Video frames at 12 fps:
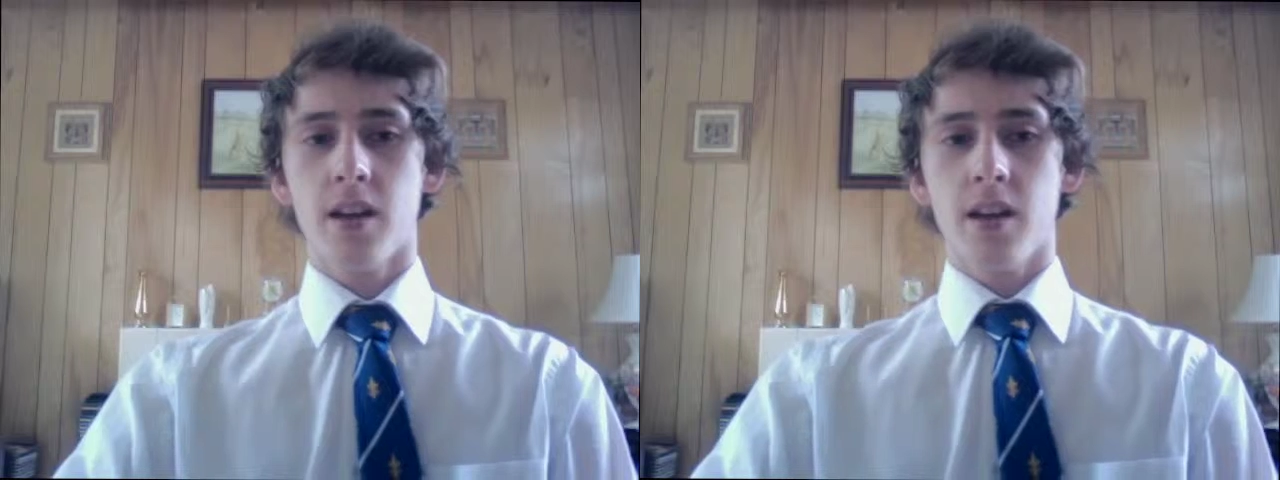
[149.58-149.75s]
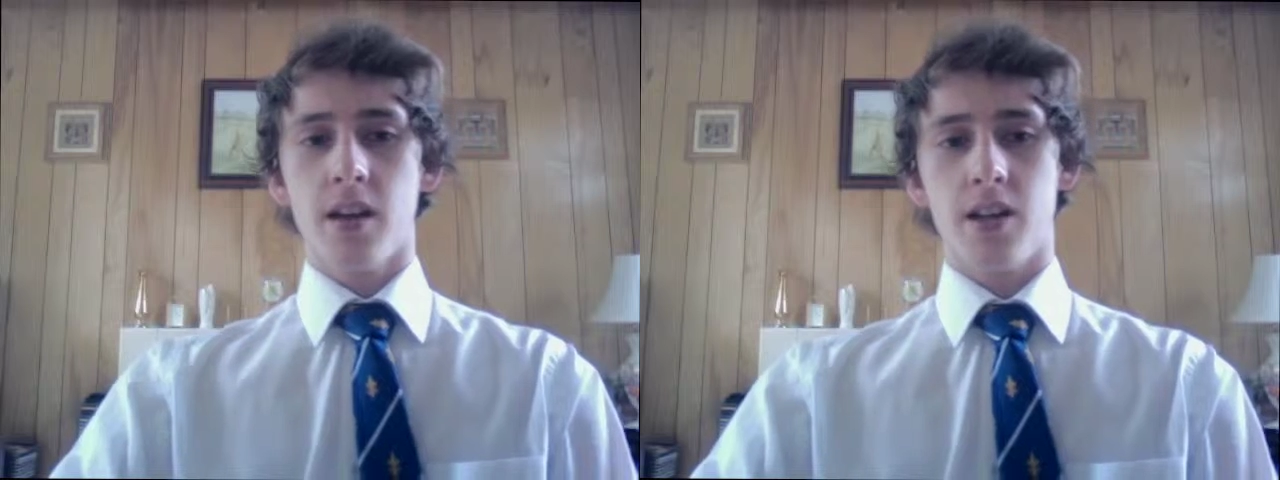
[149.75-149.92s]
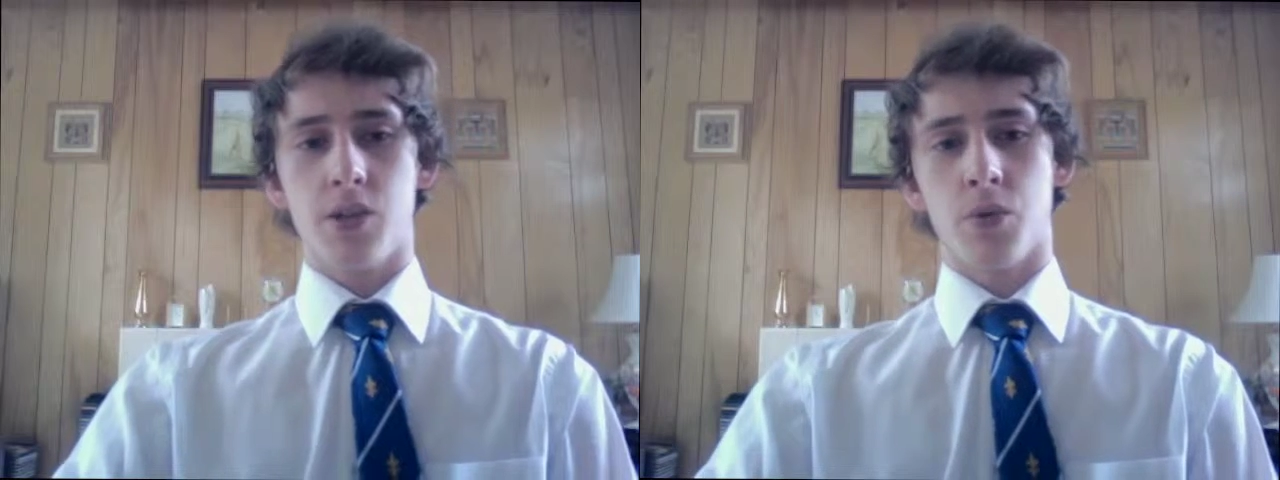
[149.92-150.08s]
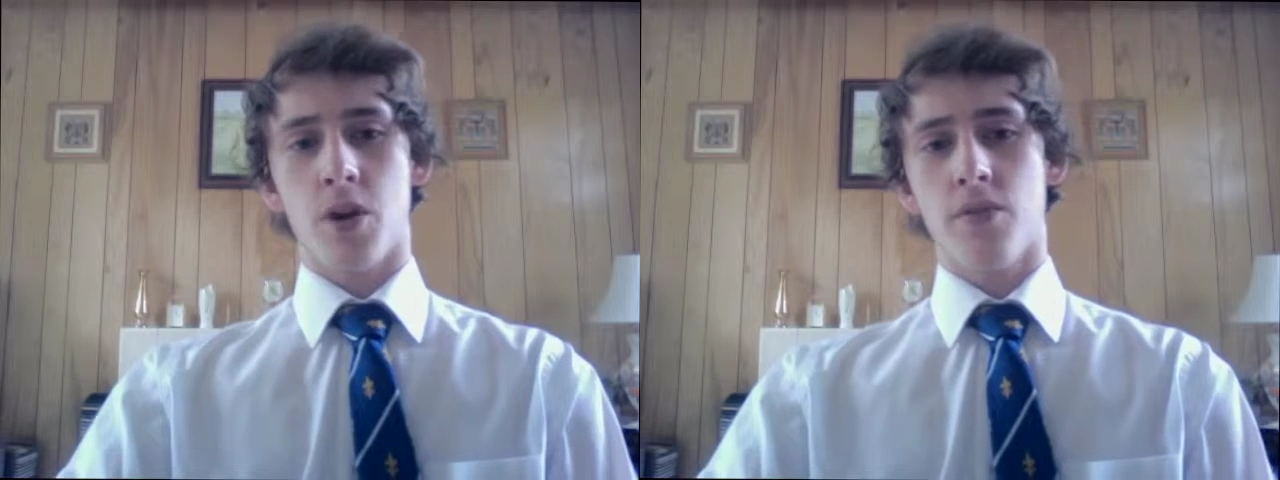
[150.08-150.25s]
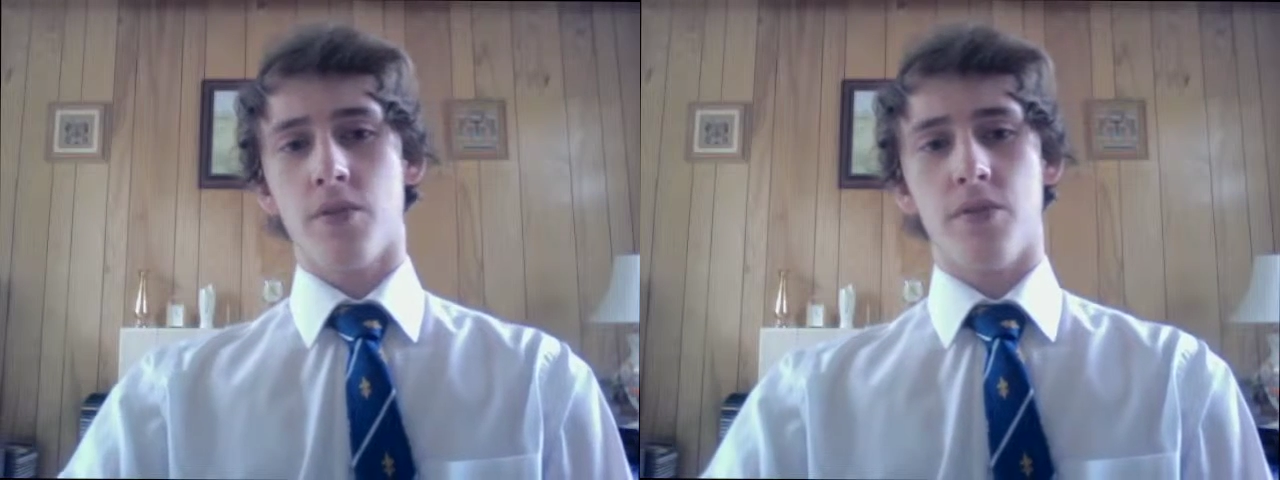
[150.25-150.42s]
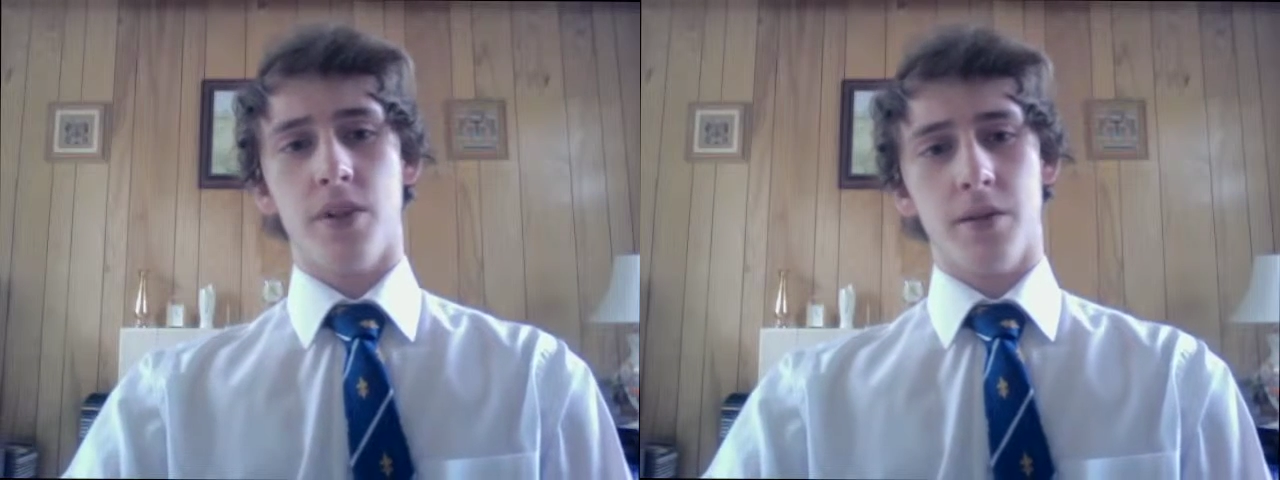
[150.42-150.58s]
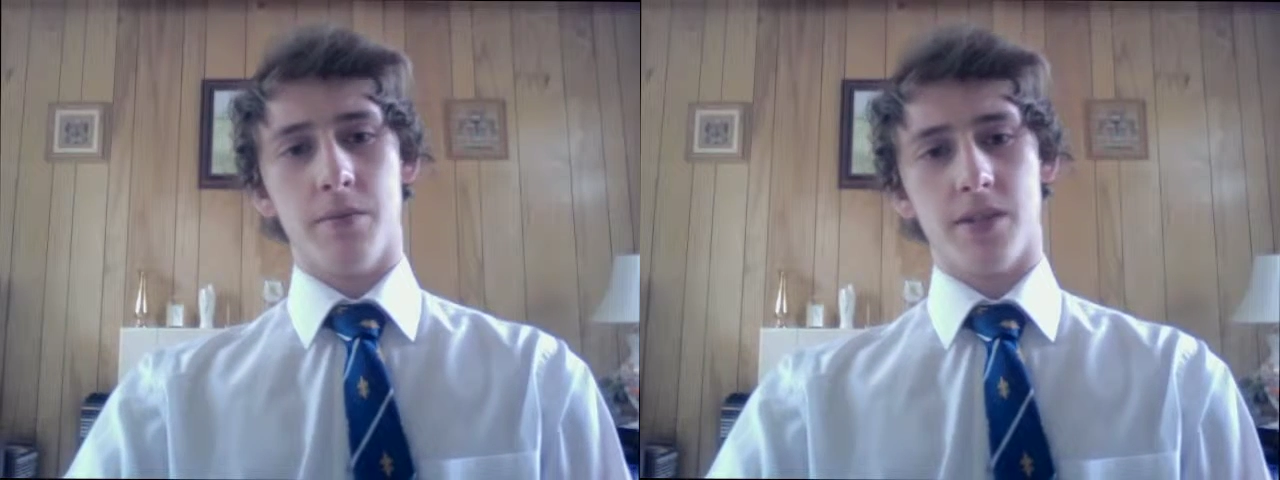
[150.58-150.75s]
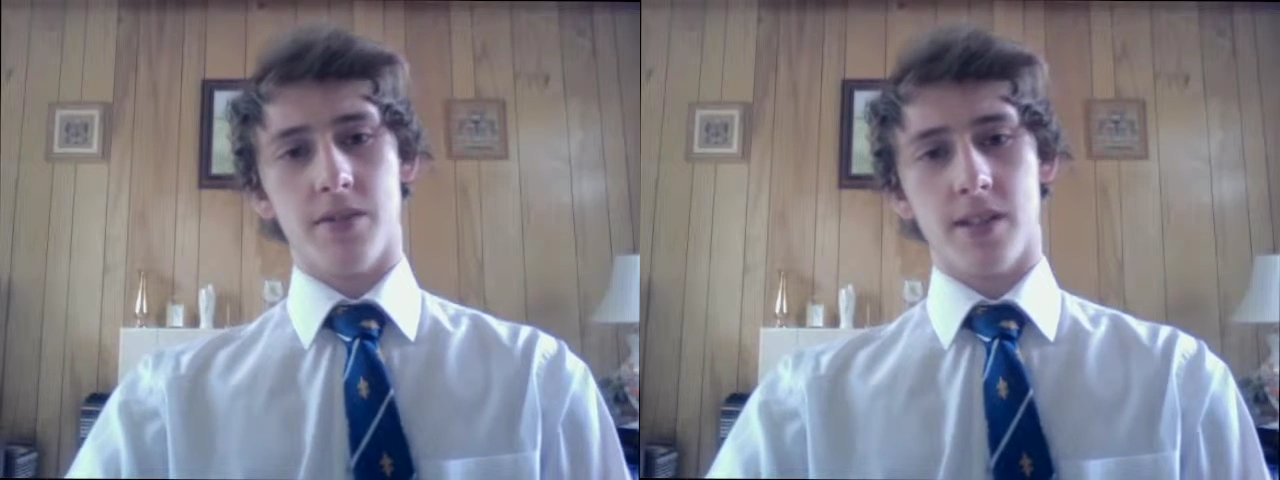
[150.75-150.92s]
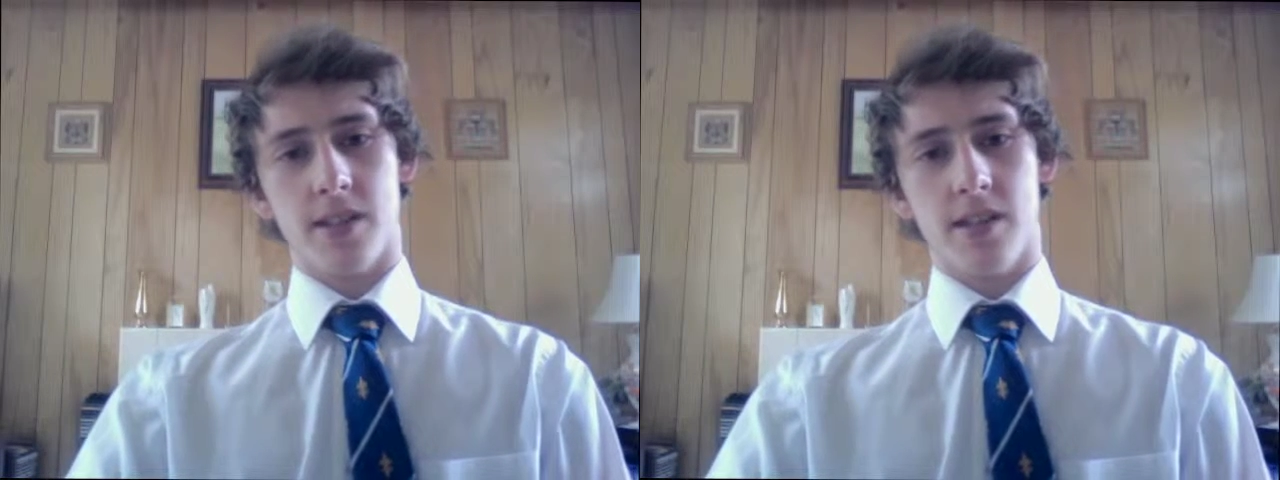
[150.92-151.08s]
It is rare for films
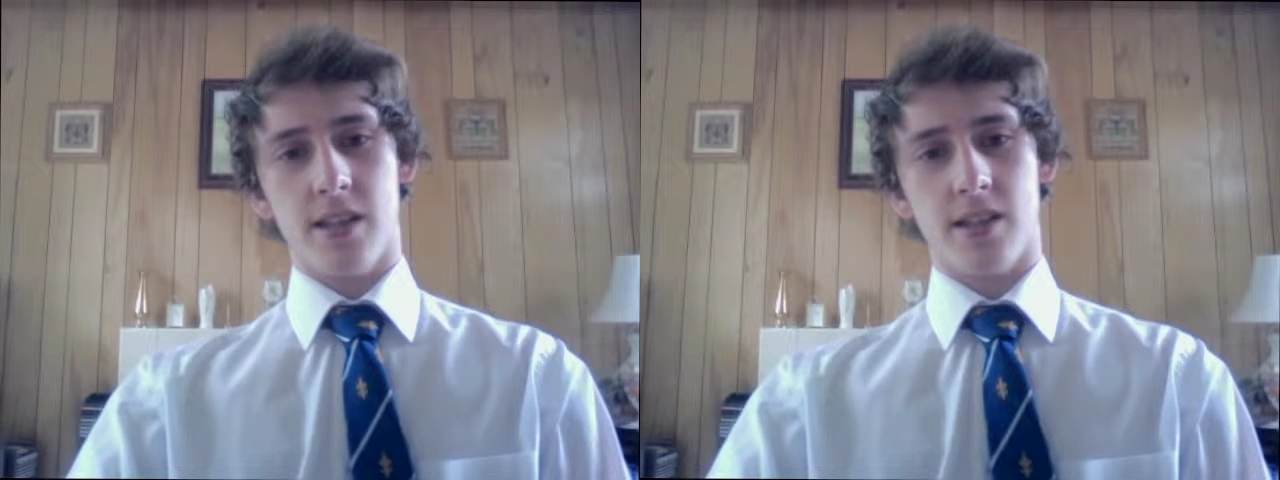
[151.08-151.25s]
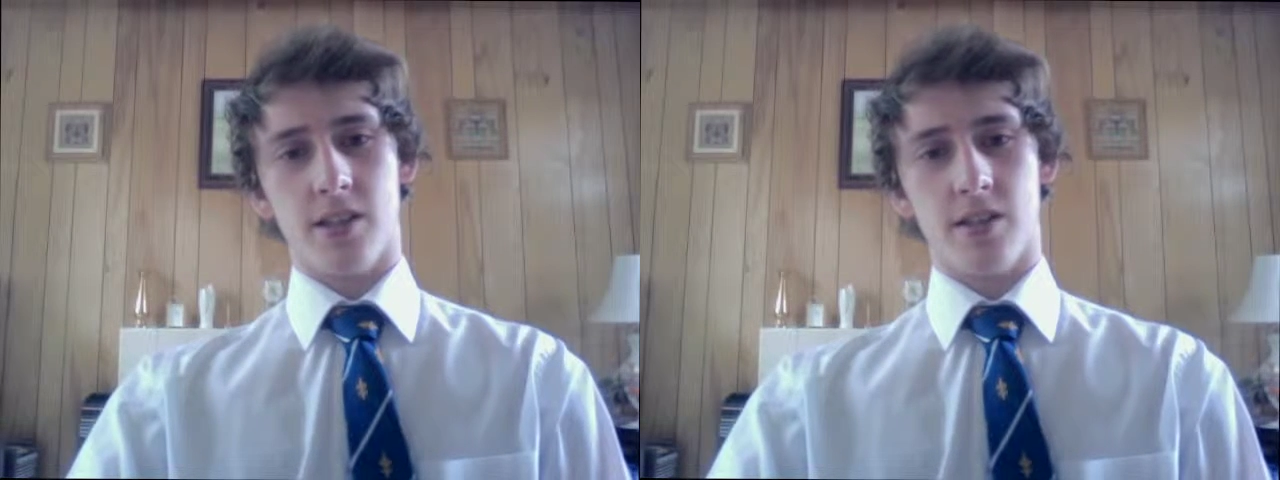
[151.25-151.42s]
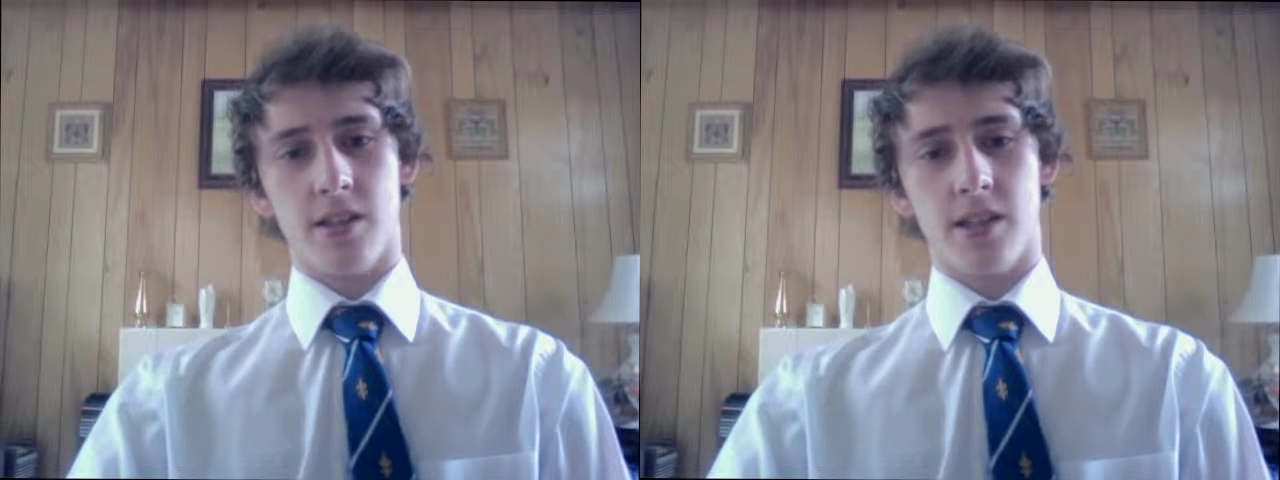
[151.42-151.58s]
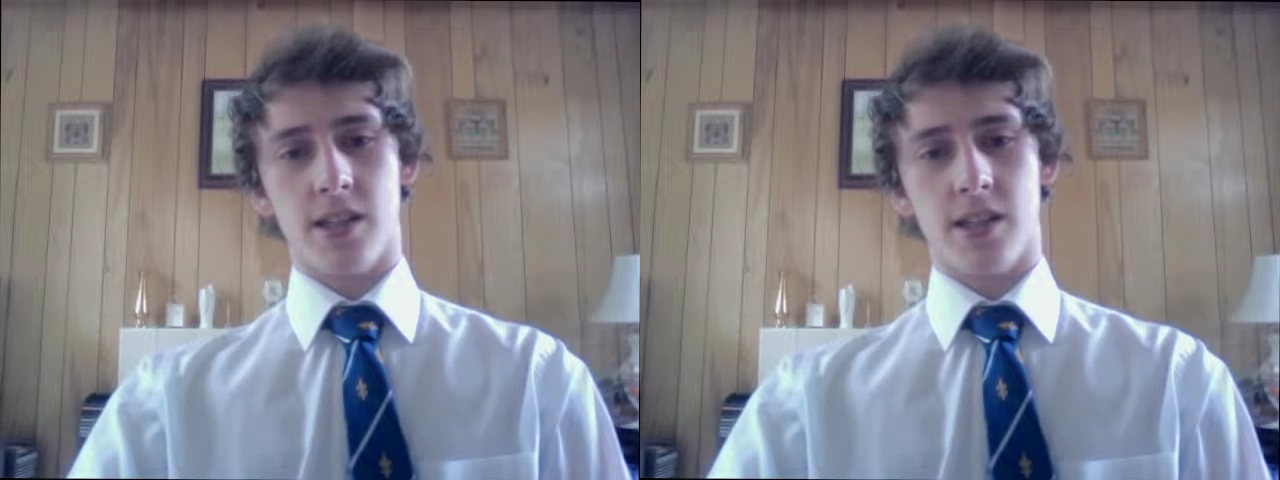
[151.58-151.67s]
of this nature to